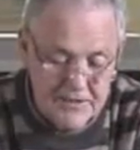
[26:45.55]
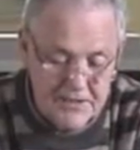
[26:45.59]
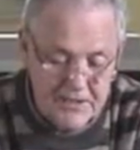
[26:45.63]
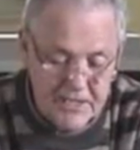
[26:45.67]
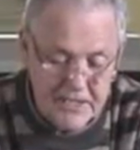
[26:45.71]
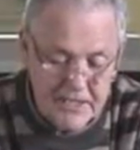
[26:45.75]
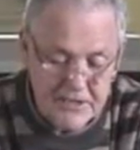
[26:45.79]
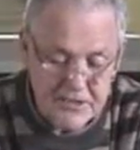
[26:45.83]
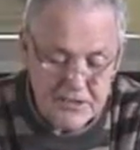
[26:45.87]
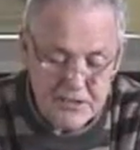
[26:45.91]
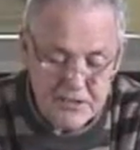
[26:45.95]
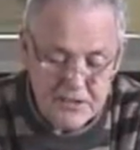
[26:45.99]

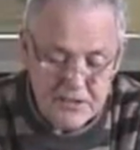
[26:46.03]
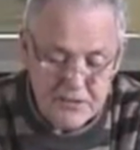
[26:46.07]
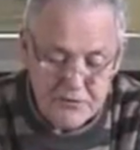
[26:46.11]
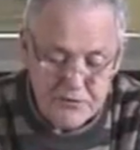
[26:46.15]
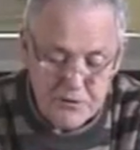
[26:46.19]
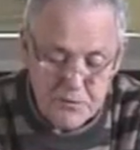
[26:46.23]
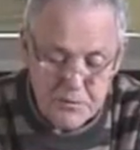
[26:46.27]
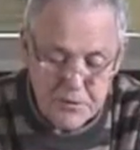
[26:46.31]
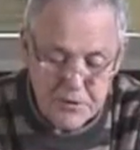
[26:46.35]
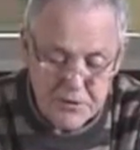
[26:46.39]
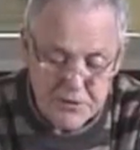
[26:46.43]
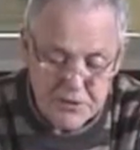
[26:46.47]
The essence
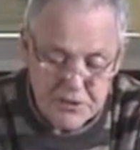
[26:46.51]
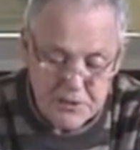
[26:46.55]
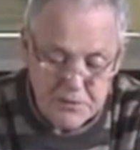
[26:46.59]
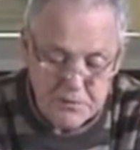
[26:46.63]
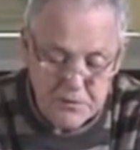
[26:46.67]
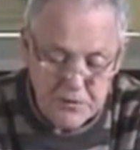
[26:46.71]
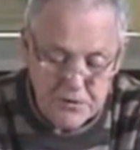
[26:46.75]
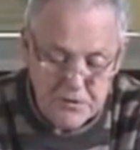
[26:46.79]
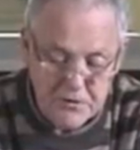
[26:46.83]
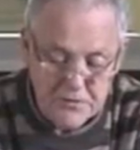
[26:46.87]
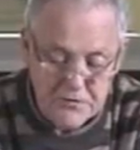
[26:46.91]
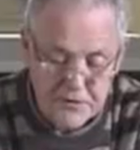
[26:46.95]
of the
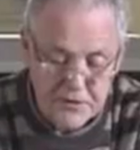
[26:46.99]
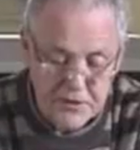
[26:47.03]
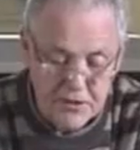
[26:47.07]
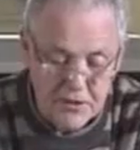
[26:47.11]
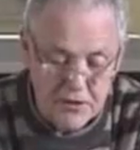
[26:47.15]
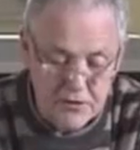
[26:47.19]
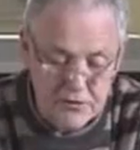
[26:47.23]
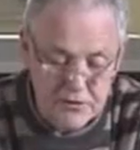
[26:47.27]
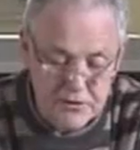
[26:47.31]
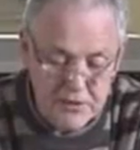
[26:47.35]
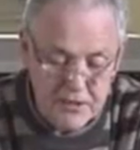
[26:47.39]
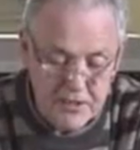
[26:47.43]
principle of
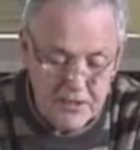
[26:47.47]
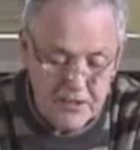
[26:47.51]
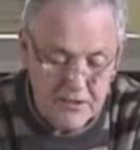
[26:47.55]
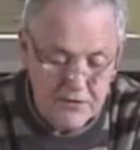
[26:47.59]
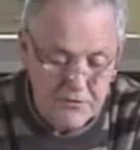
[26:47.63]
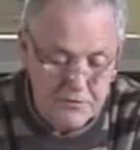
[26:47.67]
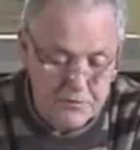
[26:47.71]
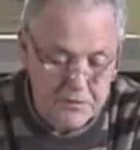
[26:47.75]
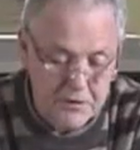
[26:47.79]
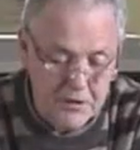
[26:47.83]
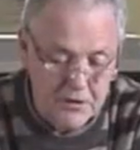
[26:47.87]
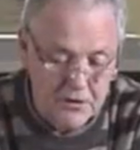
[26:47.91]
the
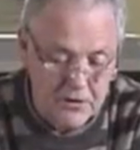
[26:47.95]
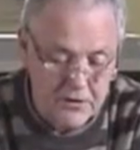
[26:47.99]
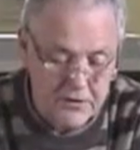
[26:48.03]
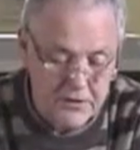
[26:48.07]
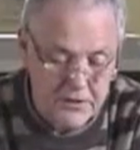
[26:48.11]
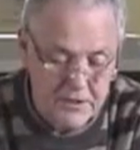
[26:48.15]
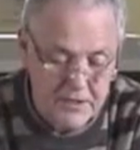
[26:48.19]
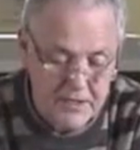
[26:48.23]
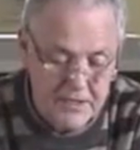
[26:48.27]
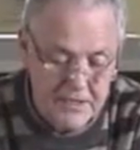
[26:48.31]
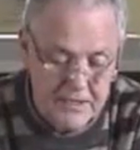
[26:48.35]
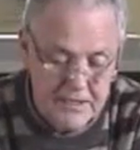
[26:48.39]
uncarved
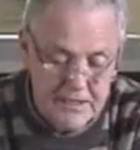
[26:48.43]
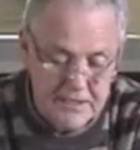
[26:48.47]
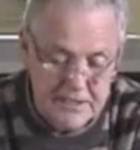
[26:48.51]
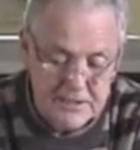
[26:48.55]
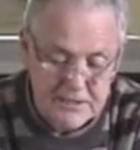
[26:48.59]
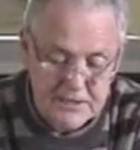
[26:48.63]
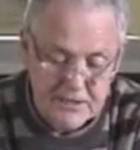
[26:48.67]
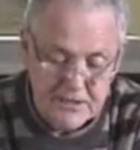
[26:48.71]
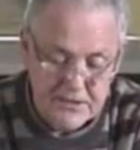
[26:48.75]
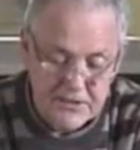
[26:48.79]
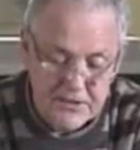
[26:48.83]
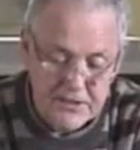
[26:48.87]
block
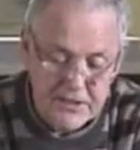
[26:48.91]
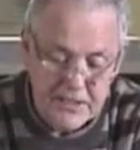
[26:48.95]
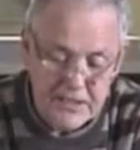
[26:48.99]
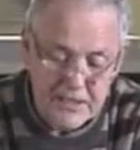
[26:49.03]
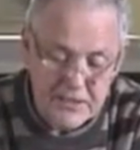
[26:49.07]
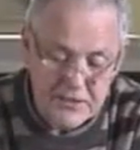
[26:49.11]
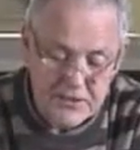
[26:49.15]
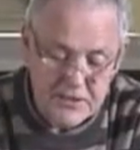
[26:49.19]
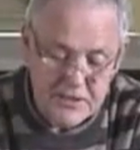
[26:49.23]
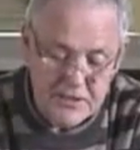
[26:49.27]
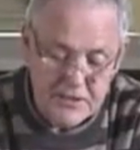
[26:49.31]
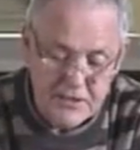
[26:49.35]
is that
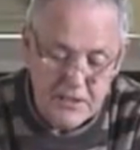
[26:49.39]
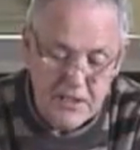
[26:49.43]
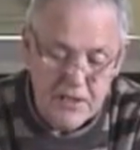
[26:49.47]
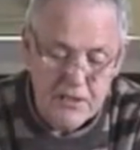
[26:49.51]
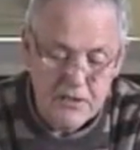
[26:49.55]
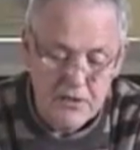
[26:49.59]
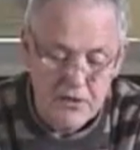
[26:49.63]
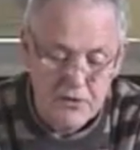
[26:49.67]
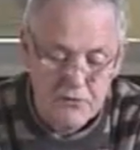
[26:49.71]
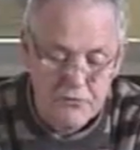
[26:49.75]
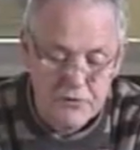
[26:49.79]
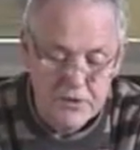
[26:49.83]
things in
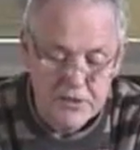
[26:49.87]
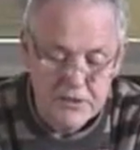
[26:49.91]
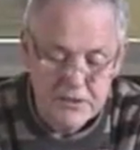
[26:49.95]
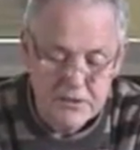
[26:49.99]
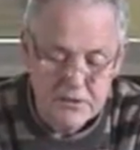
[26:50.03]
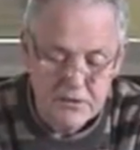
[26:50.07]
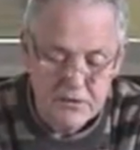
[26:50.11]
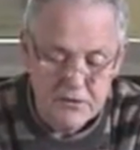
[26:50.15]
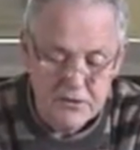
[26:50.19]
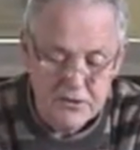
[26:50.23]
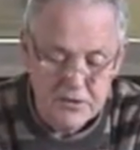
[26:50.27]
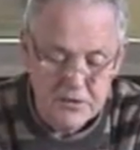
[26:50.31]
their
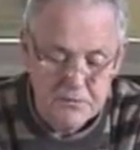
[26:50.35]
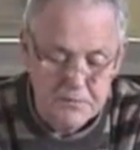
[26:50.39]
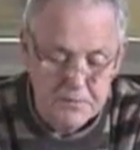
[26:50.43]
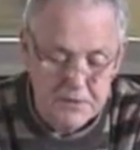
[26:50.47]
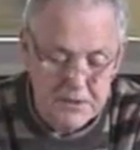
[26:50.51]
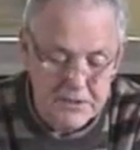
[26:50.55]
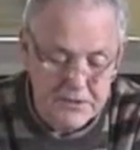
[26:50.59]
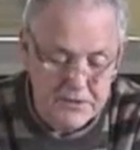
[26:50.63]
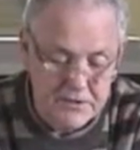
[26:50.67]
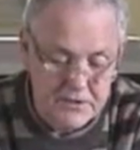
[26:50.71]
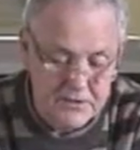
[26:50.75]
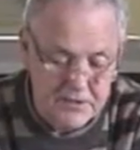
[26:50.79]
original
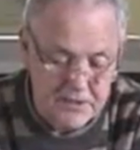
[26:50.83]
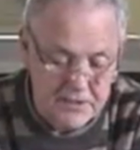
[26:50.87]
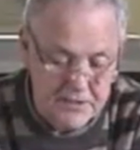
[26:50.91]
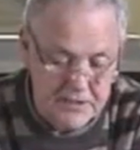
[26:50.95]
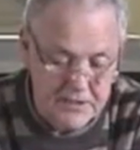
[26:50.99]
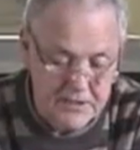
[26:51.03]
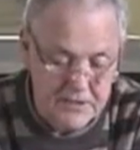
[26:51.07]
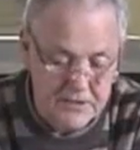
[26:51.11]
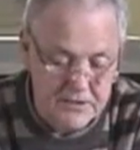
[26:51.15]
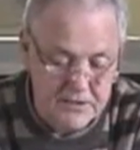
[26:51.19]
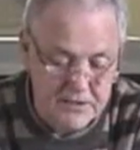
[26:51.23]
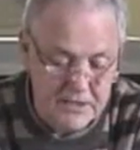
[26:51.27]

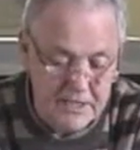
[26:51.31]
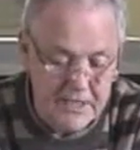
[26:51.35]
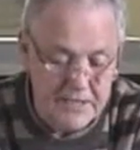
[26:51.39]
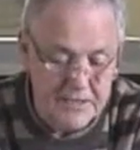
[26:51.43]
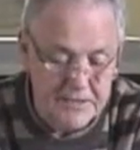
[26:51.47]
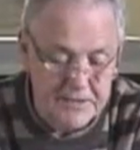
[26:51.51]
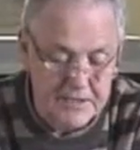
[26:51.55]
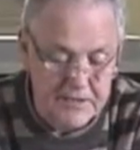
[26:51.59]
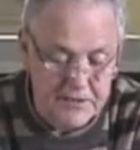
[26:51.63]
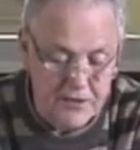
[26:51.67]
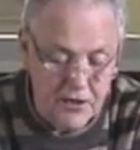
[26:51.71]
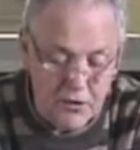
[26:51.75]
simplicity
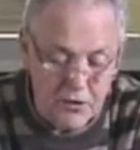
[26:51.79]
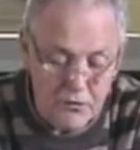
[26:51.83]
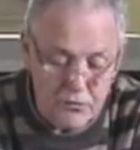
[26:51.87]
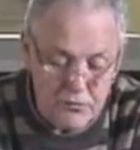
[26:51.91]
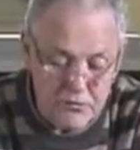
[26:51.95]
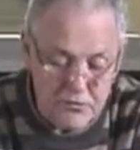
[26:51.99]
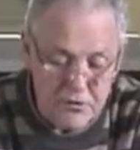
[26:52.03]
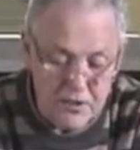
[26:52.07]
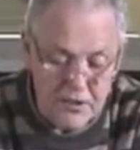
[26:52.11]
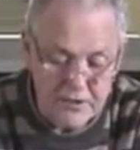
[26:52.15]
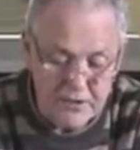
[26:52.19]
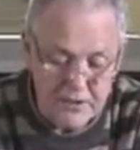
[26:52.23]
contain their
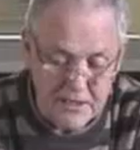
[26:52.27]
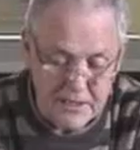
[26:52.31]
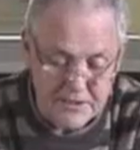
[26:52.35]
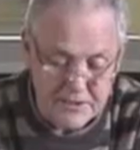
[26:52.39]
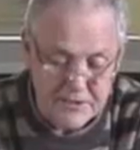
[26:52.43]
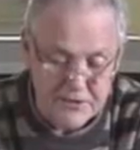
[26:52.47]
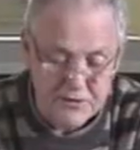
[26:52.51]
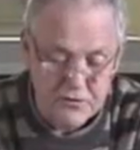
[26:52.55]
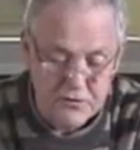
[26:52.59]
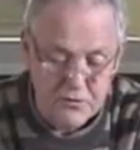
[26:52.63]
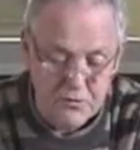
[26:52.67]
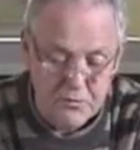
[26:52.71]
own
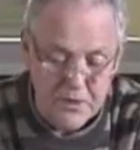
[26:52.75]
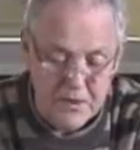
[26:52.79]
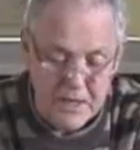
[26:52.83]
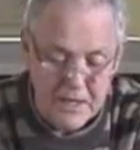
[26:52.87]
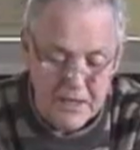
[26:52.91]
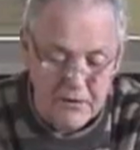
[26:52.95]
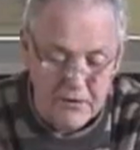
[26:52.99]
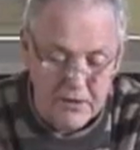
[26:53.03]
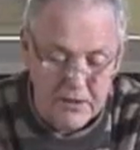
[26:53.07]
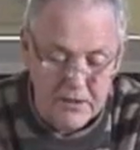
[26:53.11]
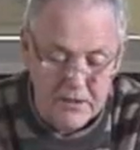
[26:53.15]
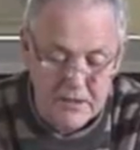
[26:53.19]
natural
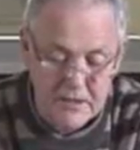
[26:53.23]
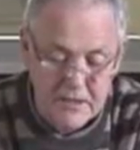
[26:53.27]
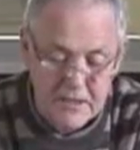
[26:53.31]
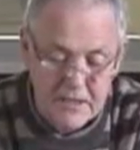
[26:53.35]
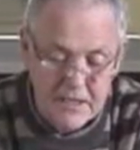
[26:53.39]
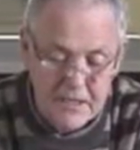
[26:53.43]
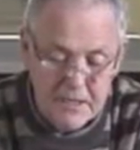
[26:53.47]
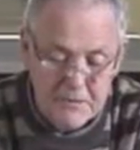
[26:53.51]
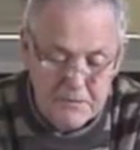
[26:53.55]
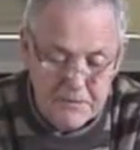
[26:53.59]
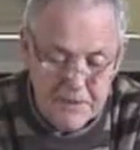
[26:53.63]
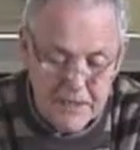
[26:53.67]
power,
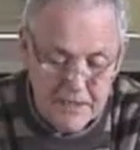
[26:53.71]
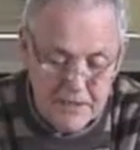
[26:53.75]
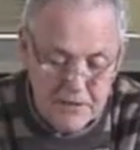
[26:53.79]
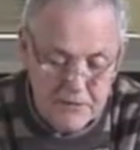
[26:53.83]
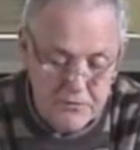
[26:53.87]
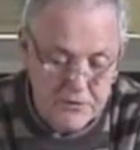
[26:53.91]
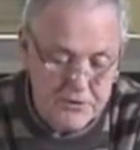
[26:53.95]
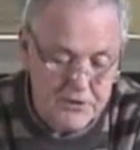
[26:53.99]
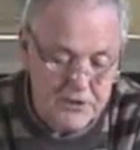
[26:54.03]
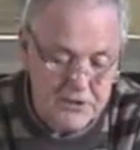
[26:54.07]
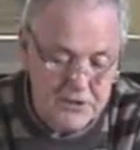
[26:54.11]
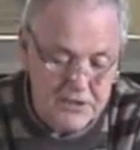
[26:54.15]

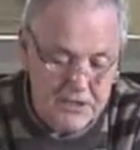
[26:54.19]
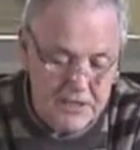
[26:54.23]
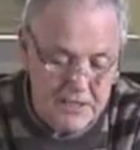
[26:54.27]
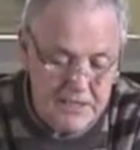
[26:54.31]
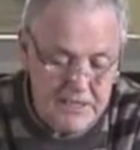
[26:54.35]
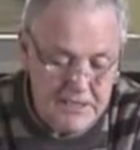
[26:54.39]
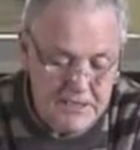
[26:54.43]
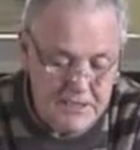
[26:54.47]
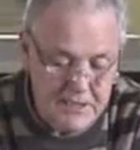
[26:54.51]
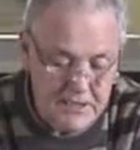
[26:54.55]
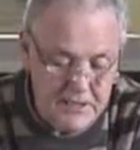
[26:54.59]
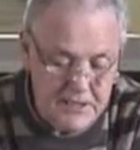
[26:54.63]
power which is
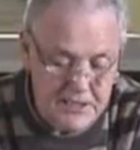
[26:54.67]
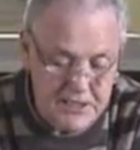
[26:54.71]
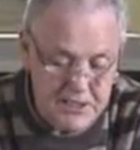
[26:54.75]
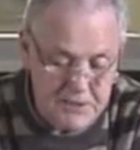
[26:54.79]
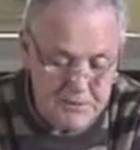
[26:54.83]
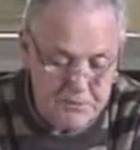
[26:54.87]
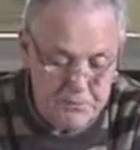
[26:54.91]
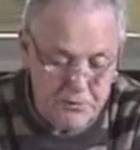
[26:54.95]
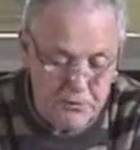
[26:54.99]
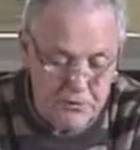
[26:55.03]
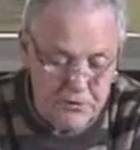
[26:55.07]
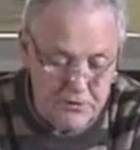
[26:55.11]
easily
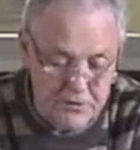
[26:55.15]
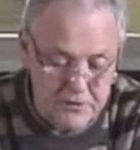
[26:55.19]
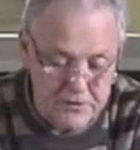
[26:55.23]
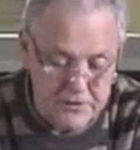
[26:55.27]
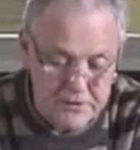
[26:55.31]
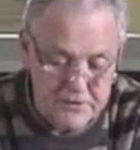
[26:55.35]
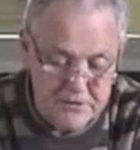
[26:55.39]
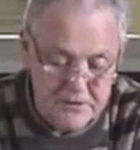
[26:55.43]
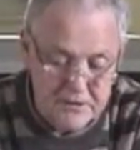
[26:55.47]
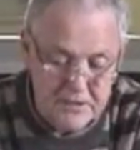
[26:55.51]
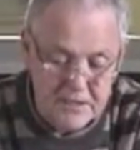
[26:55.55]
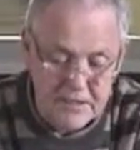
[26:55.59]

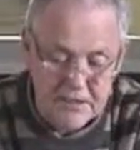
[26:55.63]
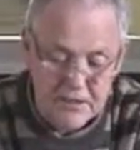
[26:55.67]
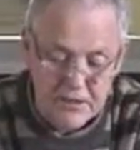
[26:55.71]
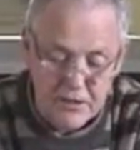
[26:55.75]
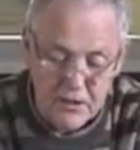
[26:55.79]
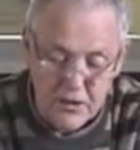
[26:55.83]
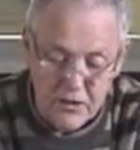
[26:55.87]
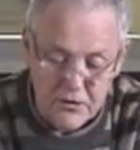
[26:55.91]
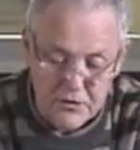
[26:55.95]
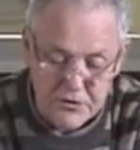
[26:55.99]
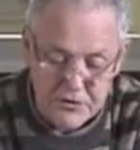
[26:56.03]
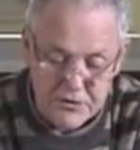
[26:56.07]
spoilt
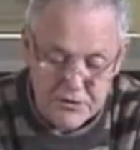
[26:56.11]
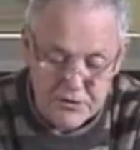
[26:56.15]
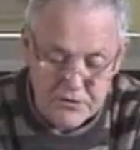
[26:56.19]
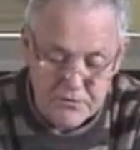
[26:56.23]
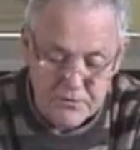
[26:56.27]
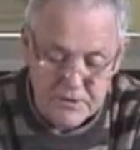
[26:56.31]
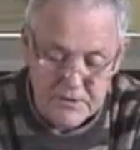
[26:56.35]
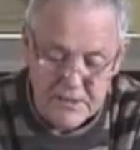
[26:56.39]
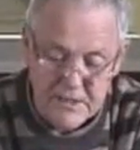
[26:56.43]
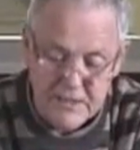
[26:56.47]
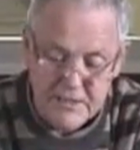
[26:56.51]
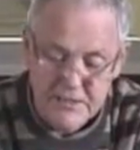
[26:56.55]
and
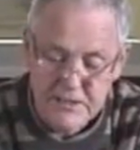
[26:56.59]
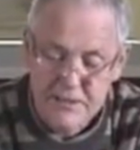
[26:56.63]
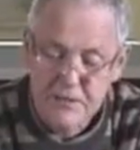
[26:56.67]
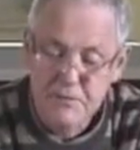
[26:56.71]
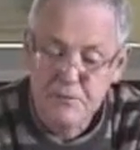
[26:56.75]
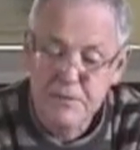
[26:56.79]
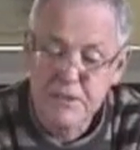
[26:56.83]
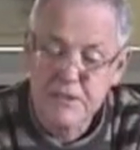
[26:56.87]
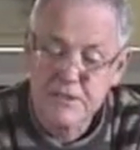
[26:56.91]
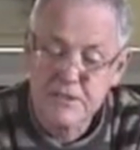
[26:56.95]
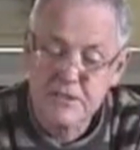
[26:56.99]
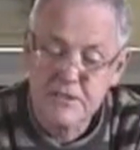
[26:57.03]
lost when that
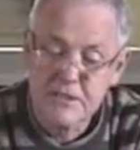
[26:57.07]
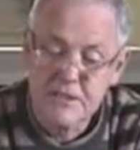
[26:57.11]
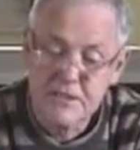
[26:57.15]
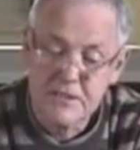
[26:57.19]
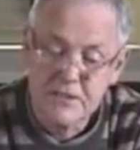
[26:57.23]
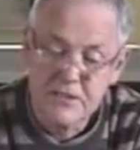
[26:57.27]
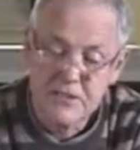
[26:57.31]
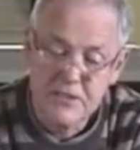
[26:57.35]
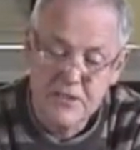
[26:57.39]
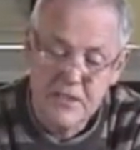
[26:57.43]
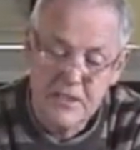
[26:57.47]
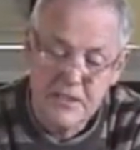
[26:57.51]

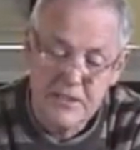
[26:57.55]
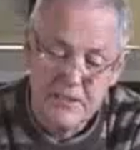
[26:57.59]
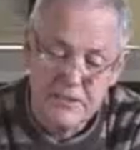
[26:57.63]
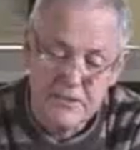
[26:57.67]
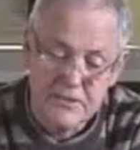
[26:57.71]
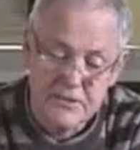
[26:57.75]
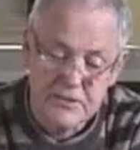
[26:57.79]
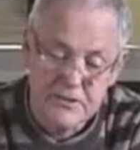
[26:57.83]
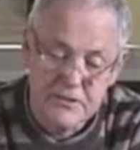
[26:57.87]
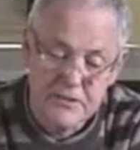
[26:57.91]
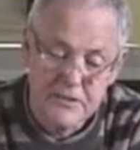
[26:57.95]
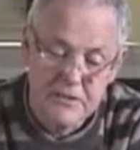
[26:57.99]
simplicity is
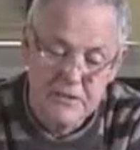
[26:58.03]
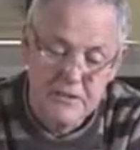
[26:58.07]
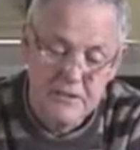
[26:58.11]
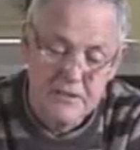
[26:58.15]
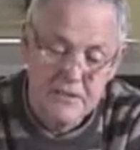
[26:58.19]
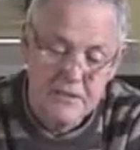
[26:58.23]
changed.